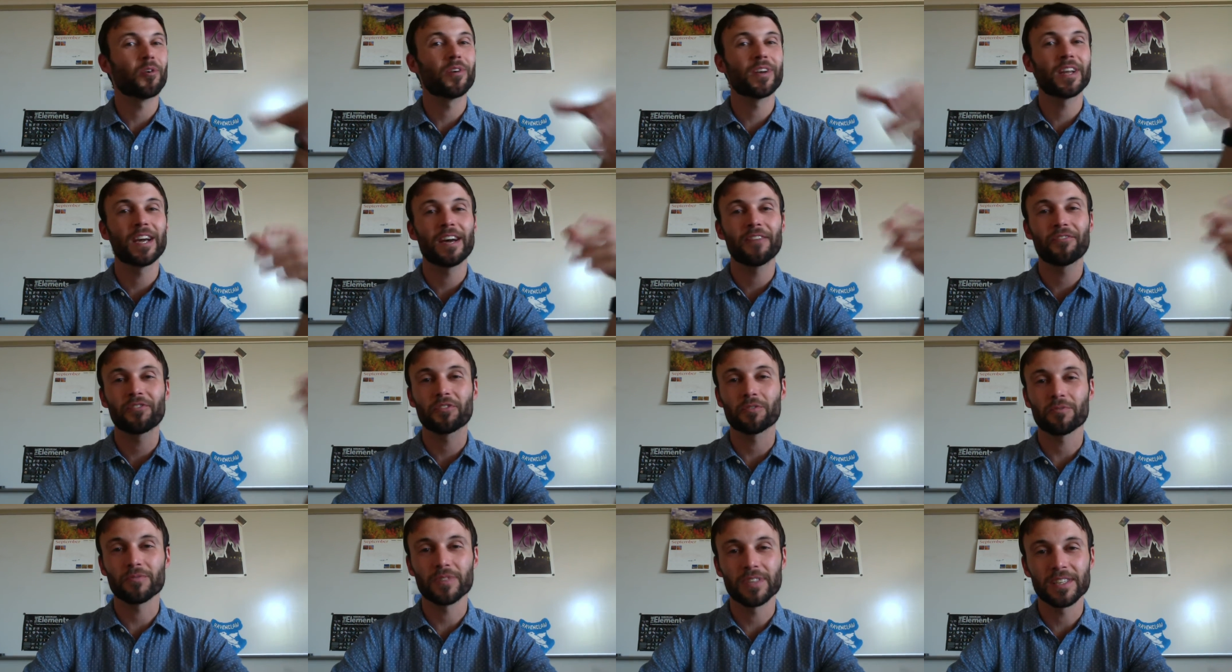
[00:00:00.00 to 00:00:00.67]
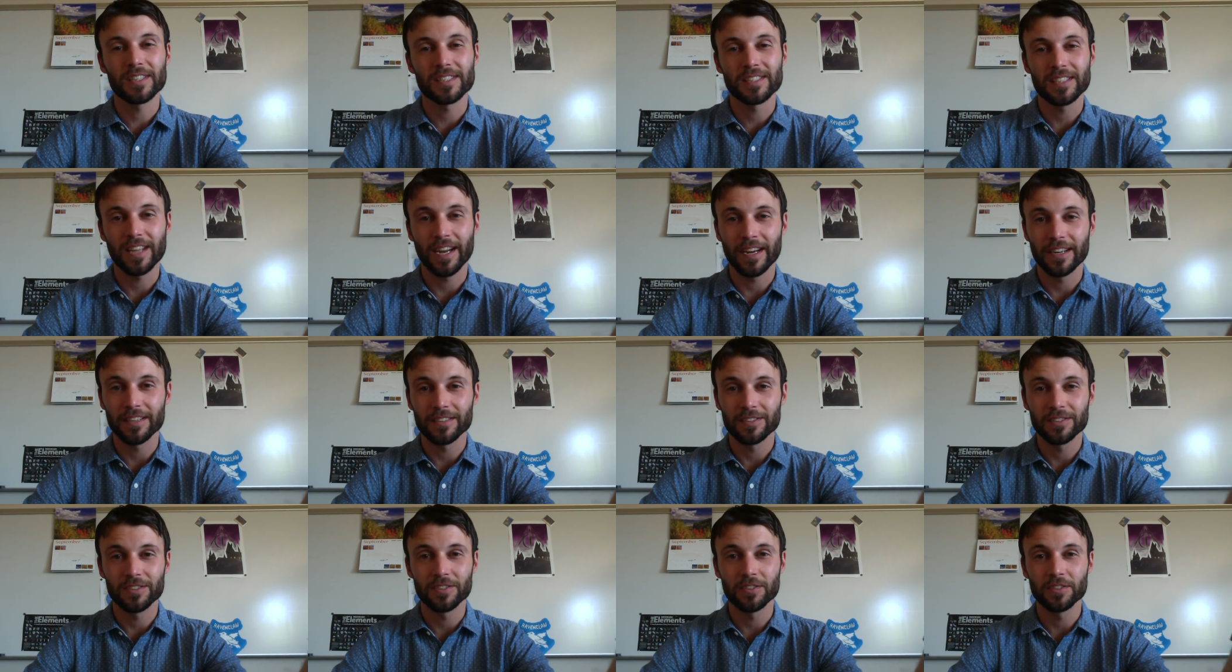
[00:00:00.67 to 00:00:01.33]
I'm going to have to
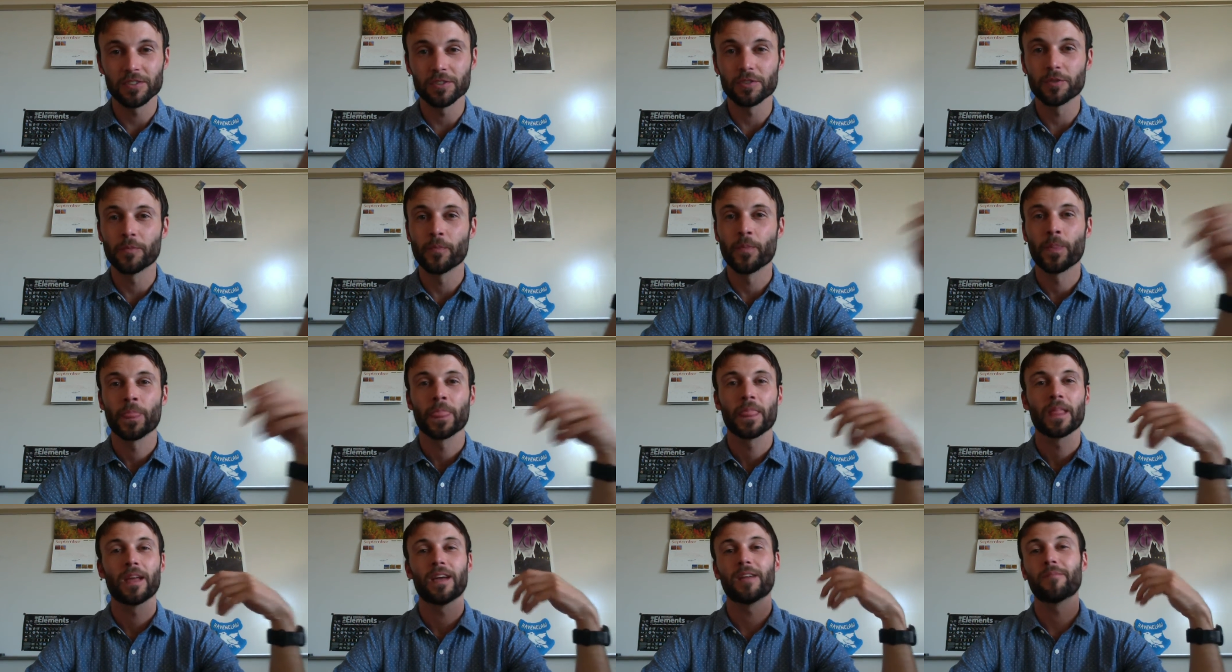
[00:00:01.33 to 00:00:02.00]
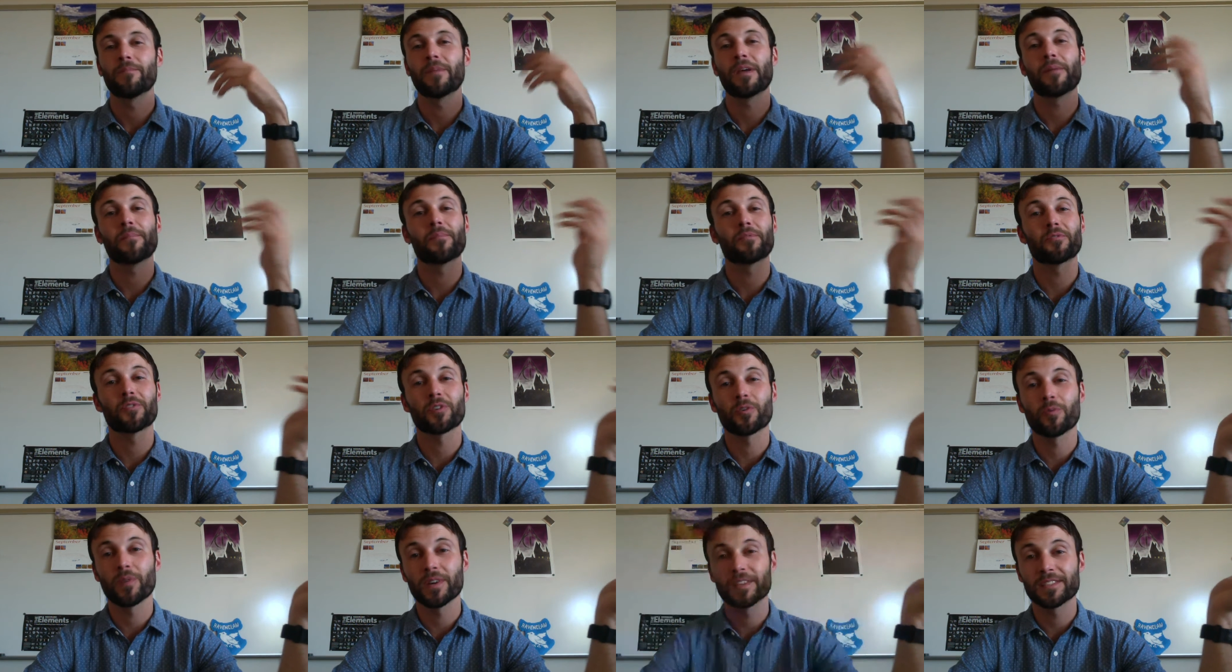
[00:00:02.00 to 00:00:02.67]
reassign it to you and
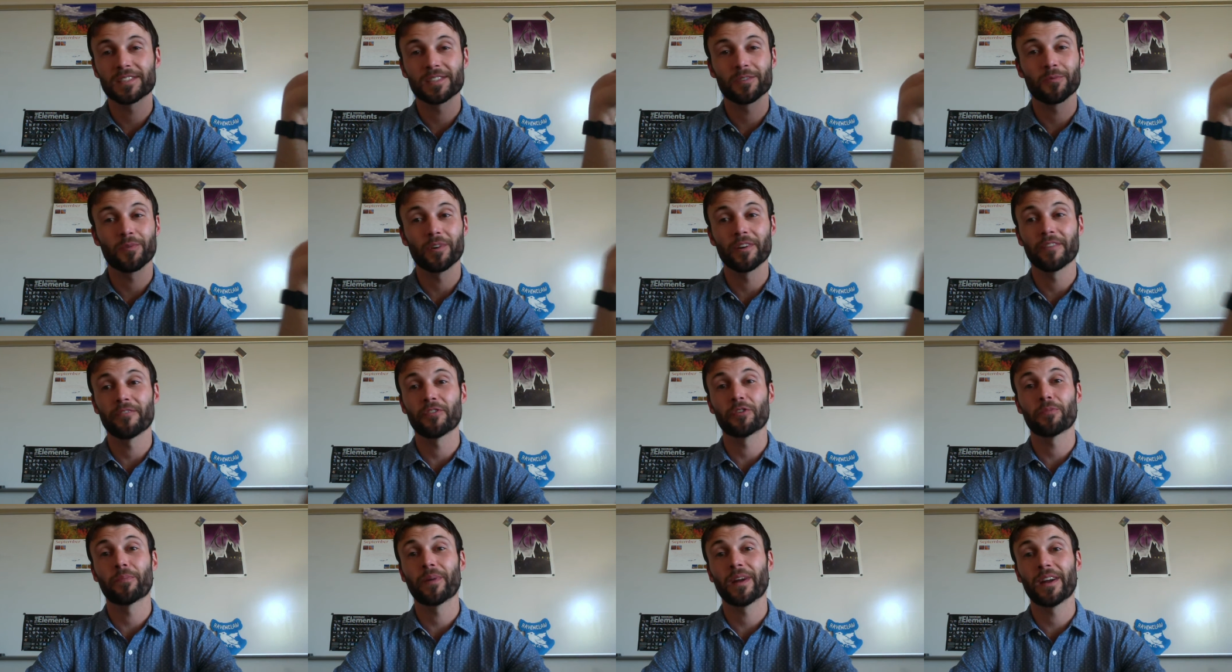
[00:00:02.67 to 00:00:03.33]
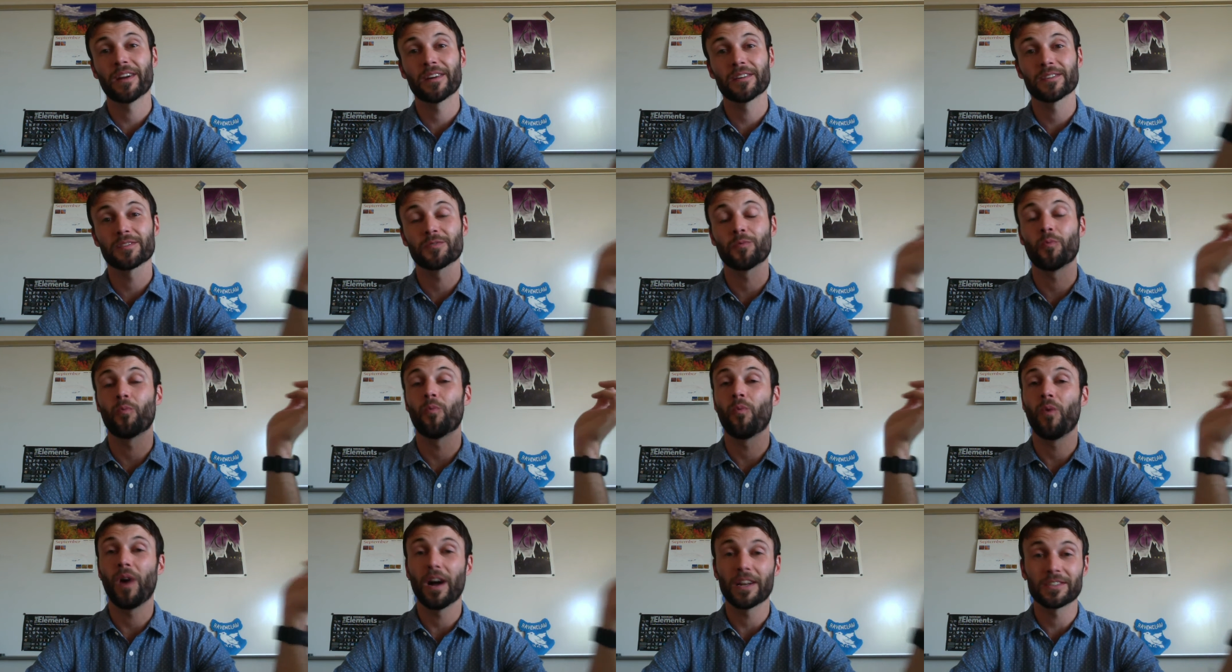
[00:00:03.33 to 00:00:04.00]
maybe request that one of your
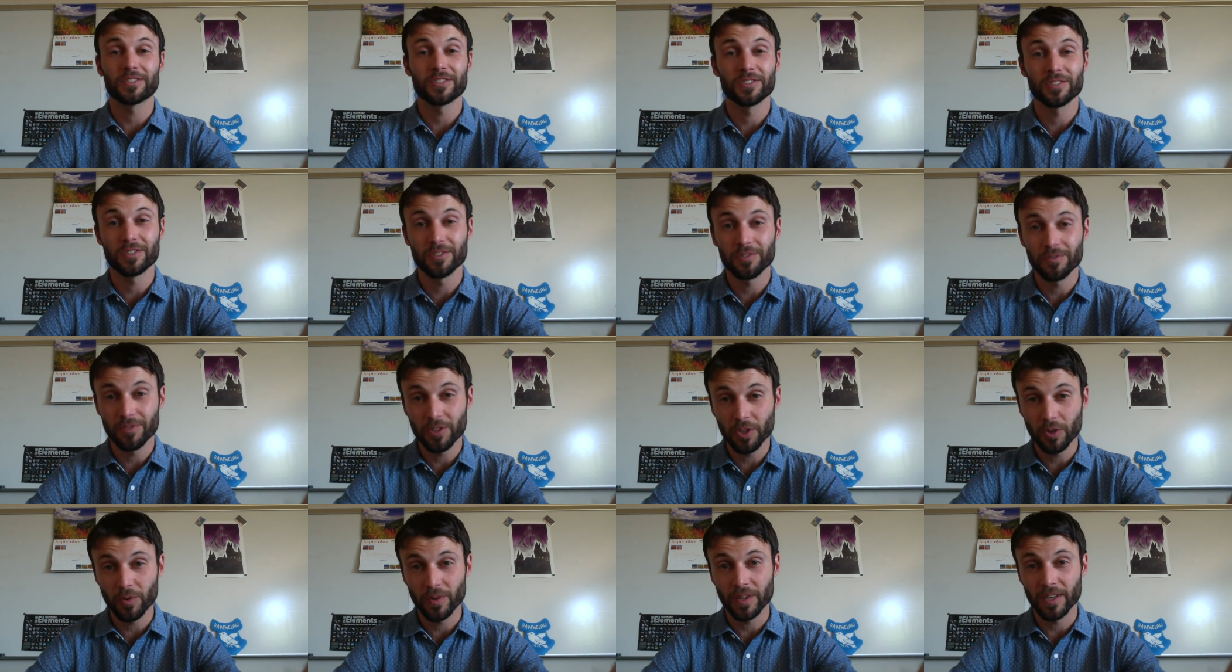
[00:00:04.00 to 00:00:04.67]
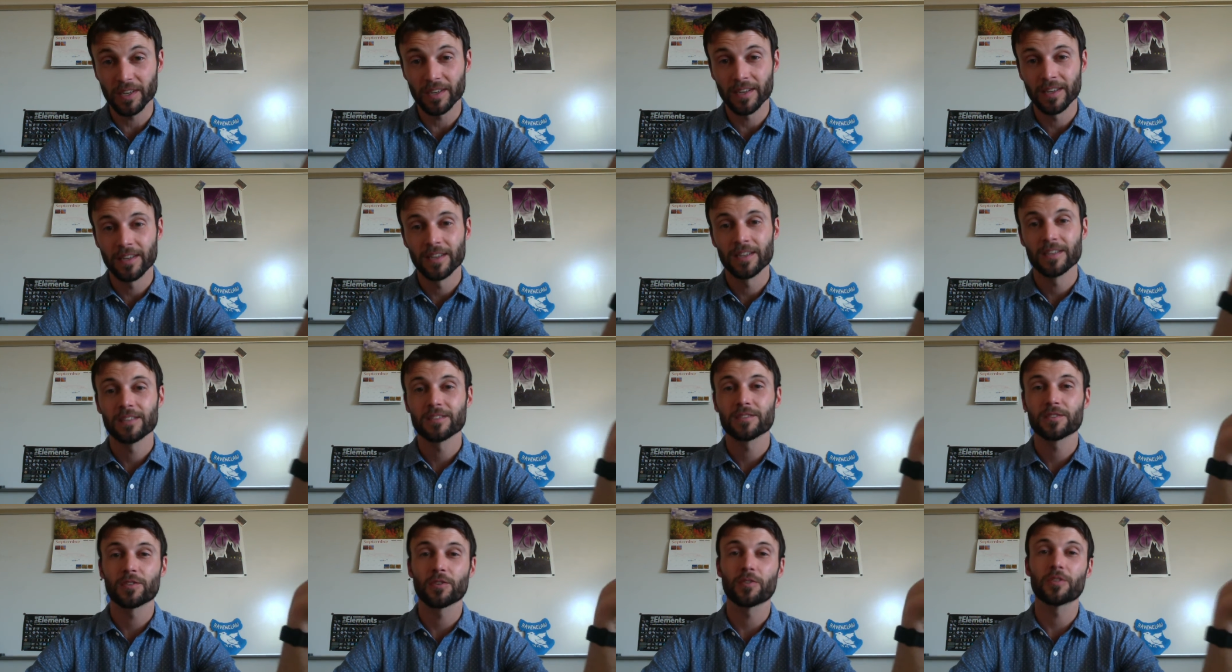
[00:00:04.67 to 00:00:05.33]
parents watches you do
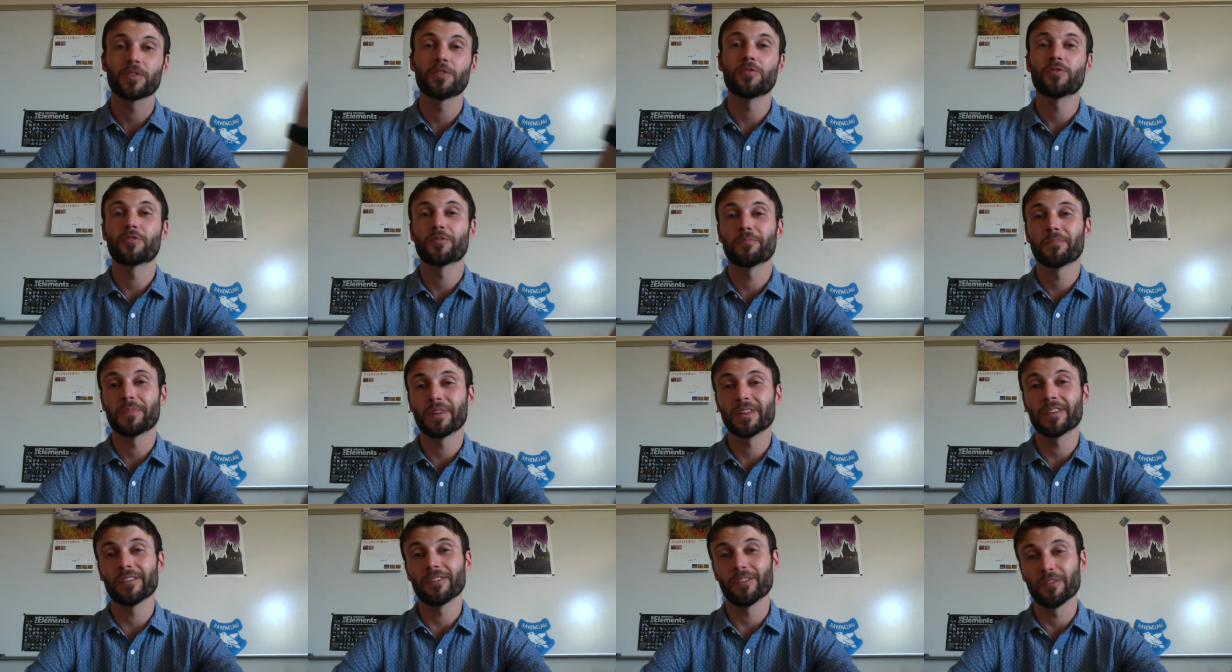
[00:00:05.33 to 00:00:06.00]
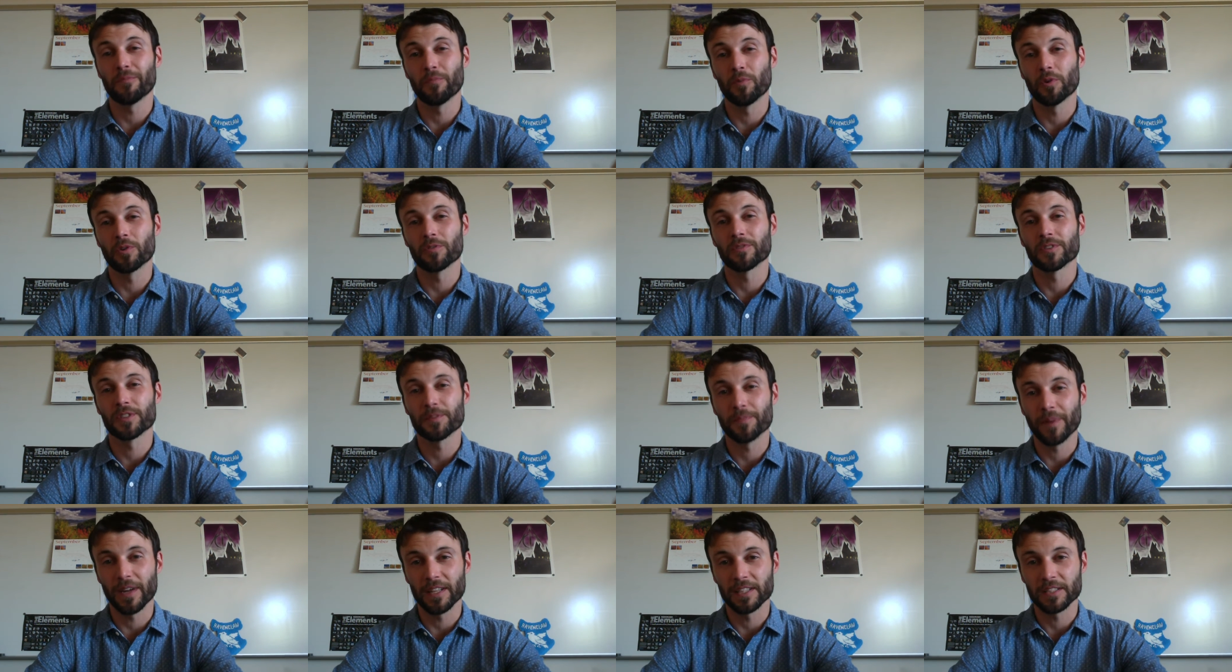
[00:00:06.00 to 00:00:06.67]
it so that you can be a little
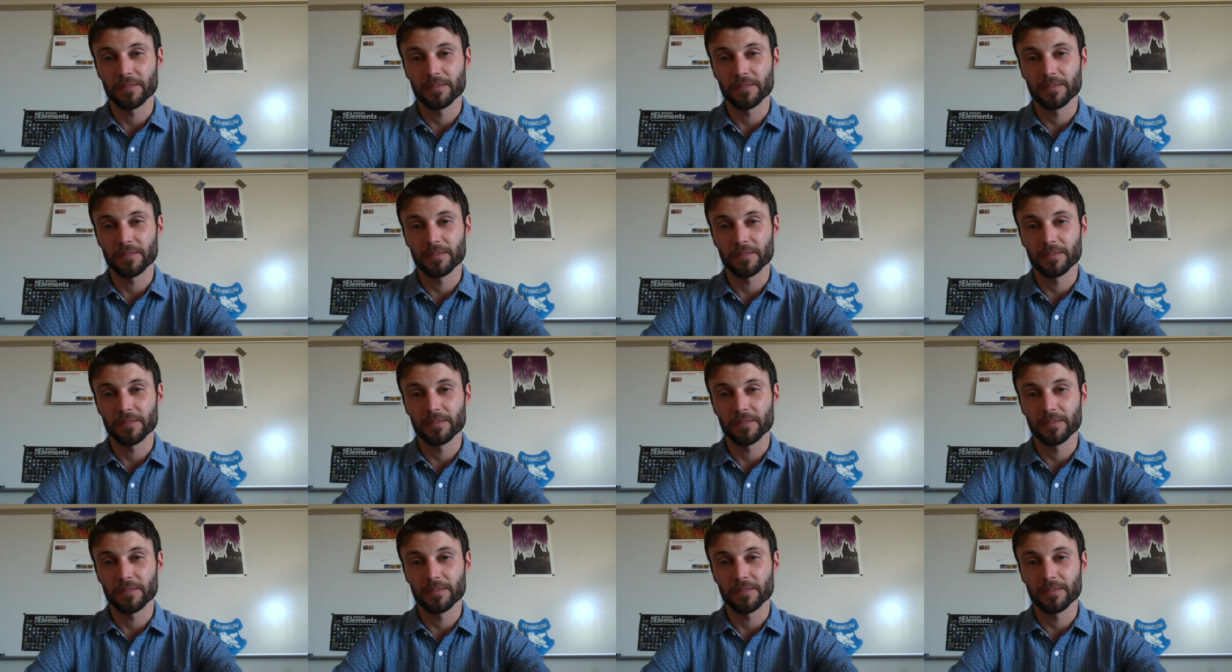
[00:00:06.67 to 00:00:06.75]
more